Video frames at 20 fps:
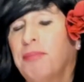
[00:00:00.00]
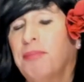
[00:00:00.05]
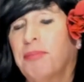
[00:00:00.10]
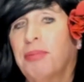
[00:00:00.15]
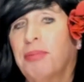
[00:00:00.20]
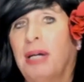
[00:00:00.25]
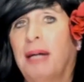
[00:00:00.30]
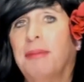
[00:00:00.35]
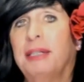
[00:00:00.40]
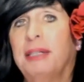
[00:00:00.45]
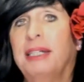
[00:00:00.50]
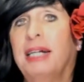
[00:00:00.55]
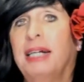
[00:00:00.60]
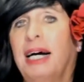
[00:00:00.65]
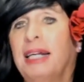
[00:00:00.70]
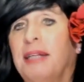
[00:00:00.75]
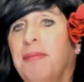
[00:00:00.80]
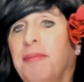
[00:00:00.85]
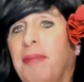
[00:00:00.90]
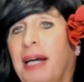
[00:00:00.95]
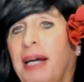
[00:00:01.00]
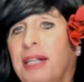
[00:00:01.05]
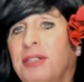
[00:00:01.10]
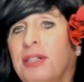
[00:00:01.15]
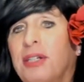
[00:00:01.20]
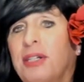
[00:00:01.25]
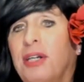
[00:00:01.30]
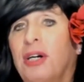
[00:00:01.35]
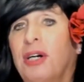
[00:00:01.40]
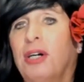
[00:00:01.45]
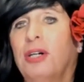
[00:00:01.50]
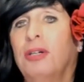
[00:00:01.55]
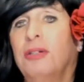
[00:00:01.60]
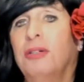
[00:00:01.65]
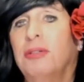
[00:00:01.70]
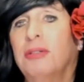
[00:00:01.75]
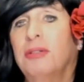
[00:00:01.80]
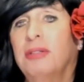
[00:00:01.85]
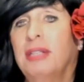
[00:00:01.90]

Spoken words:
Probably not in Mexico,